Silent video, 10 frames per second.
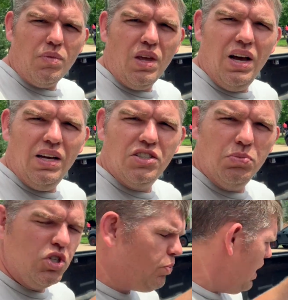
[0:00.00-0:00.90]
Uh,
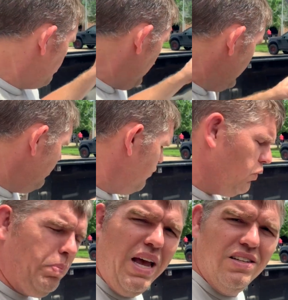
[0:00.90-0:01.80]
some spray paint for
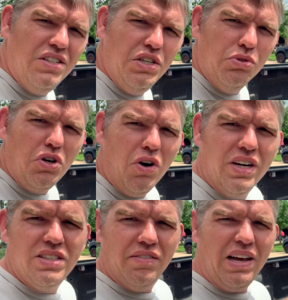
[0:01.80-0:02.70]
paint and steel
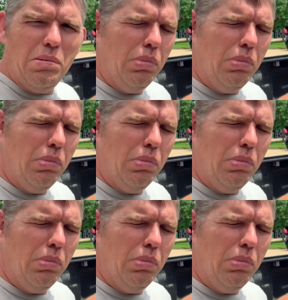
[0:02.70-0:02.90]
targets. I've got